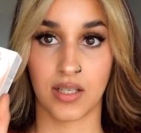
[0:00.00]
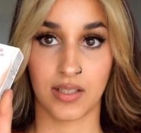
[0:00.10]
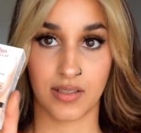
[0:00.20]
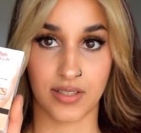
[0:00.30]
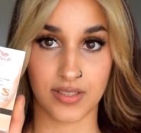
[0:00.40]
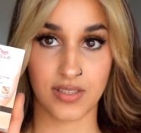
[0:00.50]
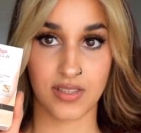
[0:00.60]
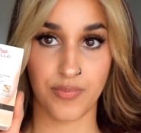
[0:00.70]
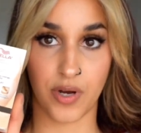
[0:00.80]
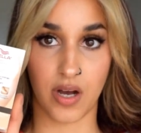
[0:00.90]
This is
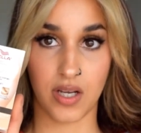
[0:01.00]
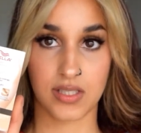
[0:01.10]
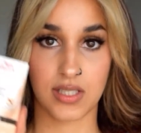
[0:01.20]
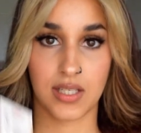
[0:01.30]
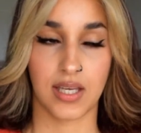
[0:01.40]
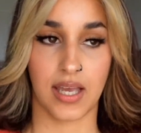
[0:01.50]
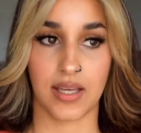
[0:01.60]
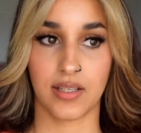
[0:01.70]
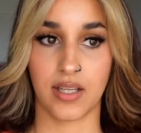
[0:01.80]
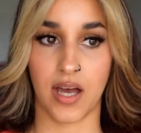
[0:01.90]
the box.
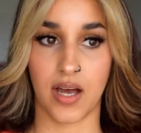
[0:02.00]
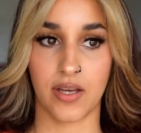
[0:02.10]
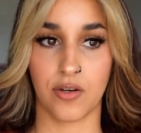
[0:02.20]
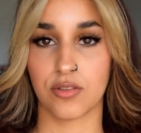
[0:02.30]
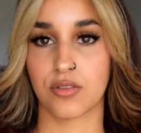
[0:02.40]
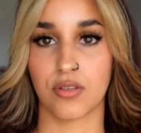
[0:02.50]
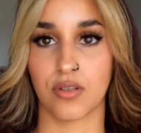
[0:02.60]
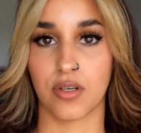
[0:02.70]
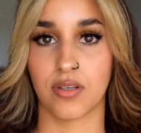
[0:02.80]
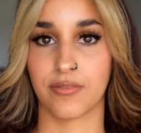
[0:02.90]
And I
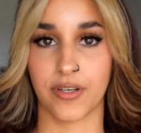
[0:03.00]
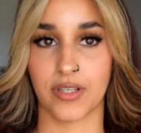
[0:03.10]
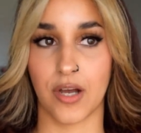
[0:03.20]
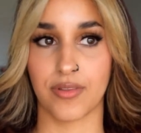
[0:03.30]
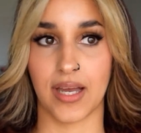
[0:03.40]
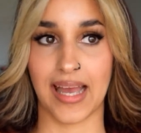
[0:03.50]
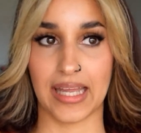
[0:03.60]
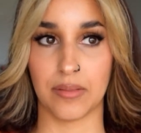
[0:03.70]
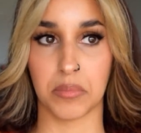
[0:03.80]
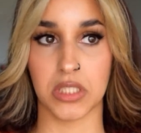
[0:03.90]
also figured out that
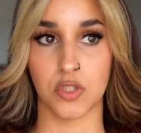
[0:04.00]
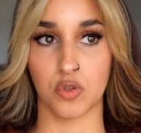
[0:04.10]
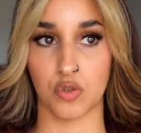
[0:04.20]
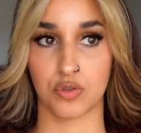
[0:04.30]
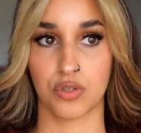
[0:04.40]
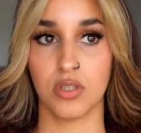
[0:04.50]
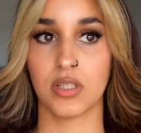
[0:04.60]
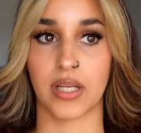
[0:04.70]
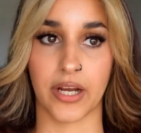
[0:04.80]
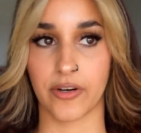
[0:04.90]
N means neutral
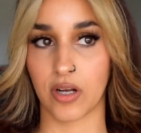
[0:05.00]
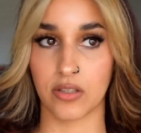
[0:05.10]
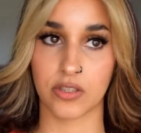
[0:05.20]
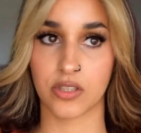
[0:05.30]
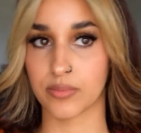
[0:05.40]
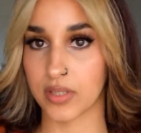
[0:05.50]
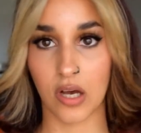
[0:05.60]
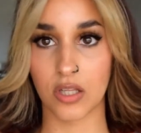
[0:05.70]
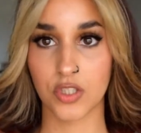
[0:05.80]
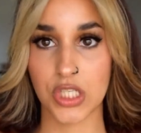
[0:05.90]
in hair color
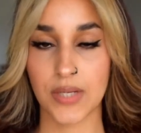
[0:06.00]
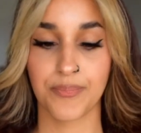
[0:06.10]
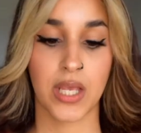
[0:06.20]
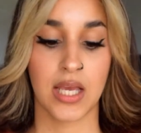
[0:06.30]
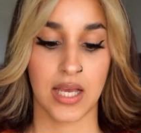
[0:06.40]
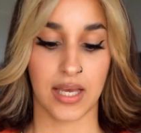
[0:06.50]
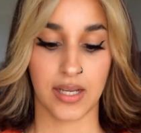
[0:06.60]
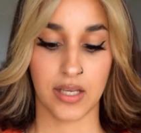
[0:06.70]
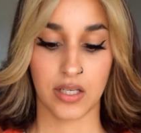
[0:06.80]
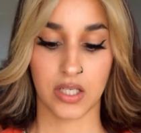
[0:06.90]
terminology. And
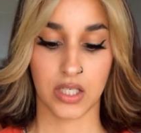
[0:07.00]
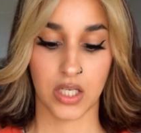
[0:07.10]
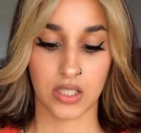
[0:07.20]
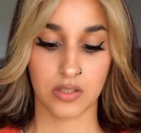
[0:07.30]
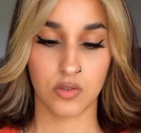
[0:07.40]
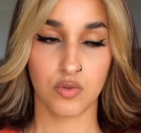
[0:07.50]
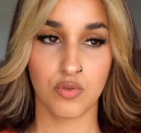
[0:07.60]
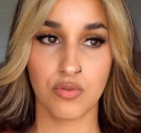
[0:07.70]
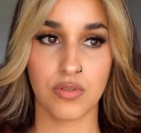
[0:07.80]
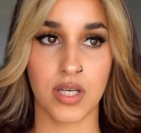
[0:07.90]
I
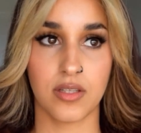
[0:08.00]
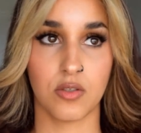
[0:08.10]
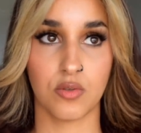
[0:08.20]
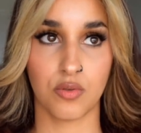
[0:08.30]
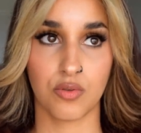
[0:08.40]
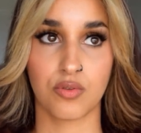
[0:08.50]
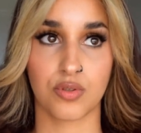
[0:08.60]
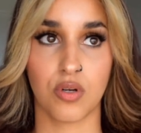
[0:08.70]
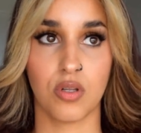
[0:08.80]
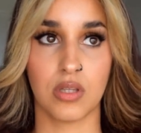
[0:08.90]
knew that the
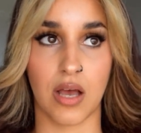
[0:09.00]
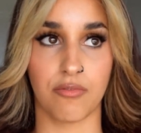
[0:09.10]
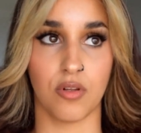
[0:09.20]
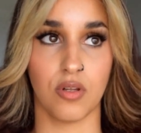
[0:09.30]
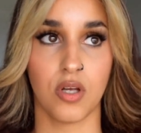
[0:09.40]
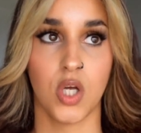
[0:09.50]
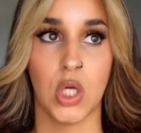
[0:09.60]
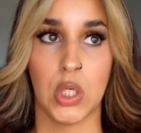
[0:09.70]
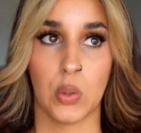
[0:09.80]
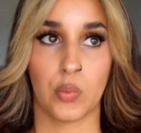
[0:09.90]
neutral level
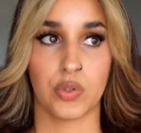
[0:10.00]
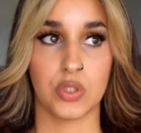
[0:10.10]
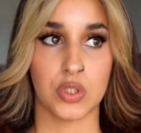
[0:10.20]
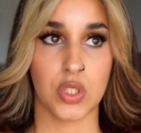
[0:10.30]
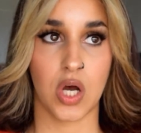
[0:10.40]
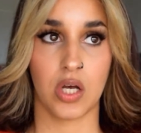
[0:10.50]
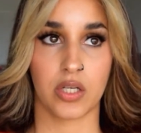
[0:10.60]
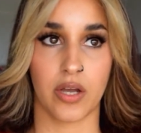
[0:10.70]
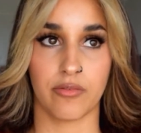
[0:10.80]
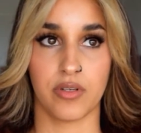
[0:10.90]
would not
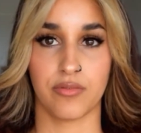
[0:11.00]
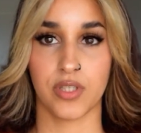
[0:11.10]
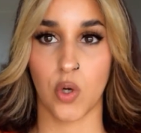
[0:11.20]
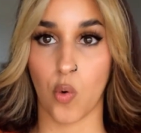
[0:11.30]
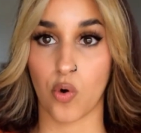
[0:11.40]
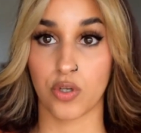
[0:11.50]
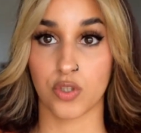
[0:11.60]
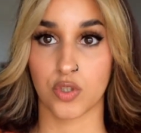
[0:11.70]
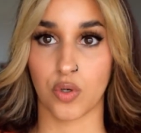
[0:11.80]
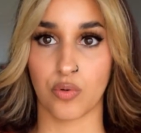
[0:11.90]
get rid of the
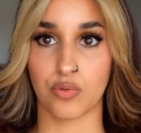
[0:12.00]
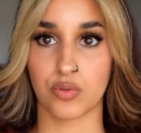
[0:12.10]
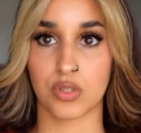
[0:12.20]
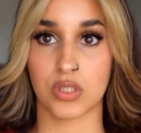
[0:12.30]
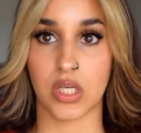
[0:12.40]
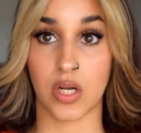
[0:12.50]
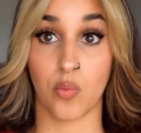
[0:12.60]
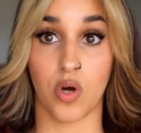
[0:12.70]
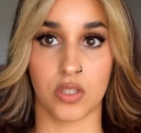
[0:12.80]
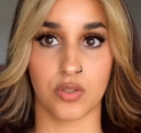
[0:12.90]
orange tones that I
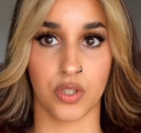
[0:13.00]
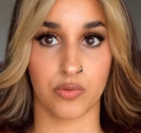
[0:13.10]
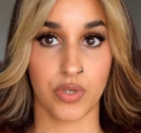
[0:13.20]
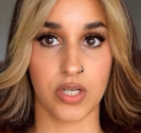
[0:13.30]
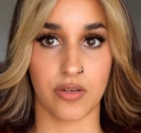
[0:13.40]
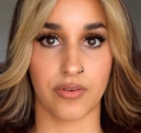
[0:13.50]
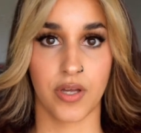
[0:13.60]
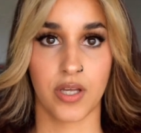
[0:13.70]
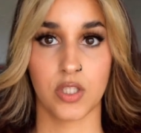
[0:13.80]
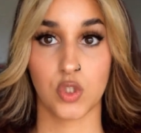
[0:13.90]
wanted to get rid of.
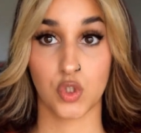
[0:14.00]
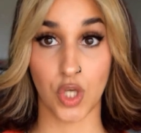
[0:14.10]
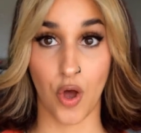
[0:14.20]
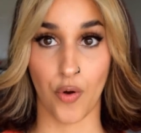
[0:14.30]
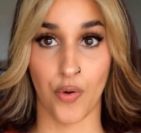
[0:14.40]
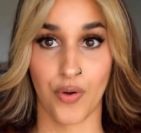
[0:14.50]
So